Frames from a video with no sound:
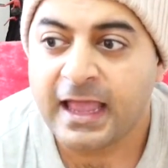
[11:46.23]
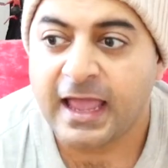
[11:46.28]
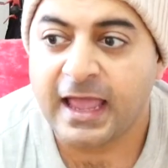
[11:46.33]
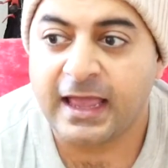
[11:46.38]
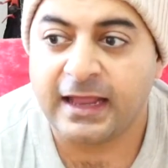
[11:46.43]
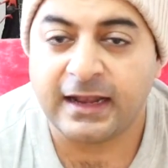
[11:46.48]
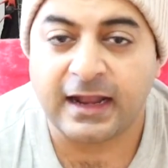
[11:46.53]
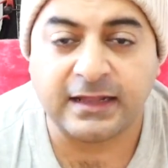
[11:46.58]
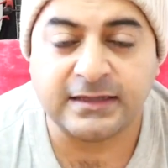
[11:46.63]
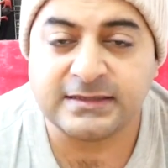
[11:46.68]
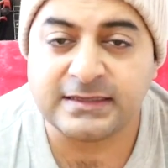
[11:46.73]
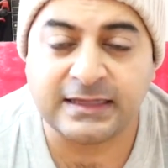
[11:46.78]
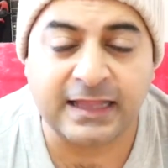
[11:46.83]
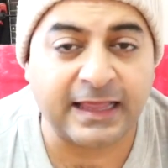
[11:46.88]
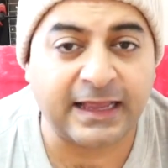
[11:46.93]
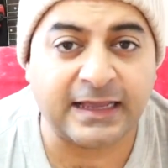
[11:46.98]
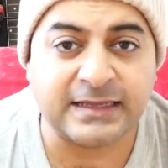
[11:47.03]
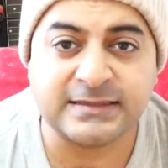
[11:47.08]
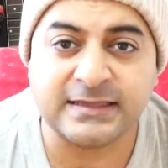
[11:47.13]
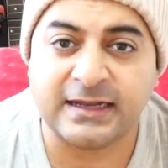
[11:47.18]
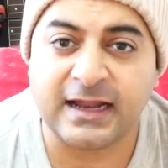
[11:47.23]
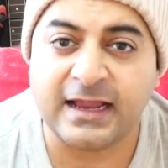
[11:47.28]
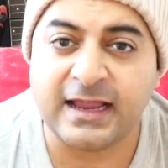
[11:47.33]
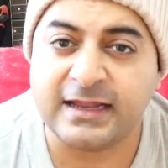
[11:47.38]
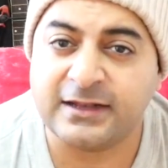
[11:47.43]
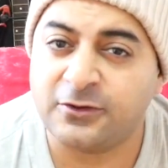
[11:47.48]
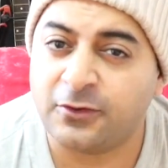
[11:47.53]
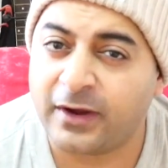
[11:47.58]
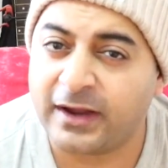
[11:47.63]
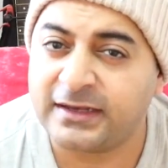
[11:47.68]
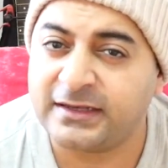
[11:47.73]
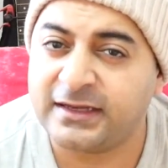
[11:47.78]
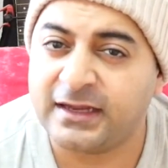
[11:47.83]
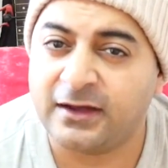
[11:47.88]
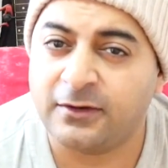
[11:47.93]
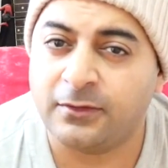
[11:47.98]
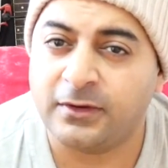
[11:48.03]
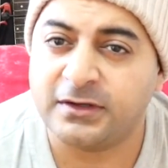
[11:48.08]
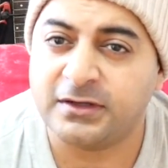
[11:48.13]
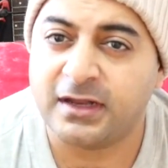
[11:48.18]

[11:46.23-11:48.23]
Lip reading: And like I said, I had no idea